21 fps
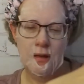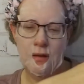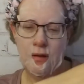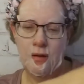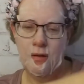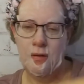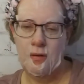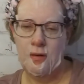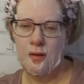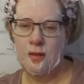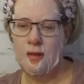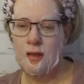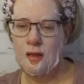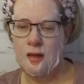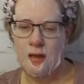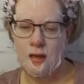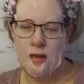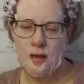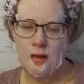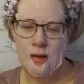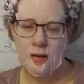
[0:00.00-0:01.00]
well,
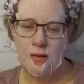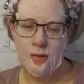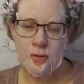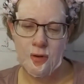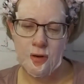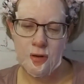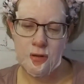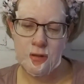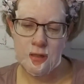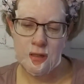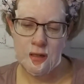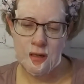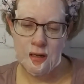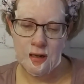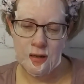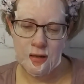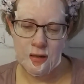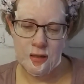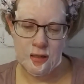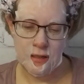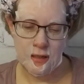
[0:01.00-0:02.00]
the Rose and
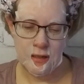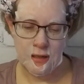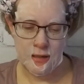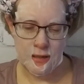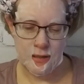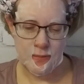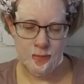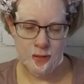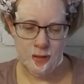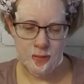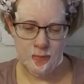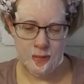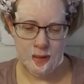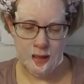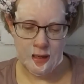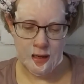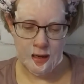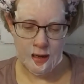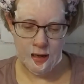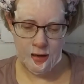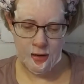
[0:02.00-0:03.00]
Collagen is supposed to
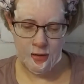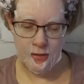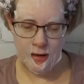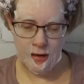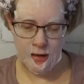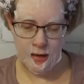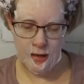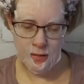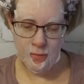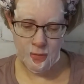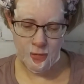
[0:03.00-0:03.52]
be hydrating,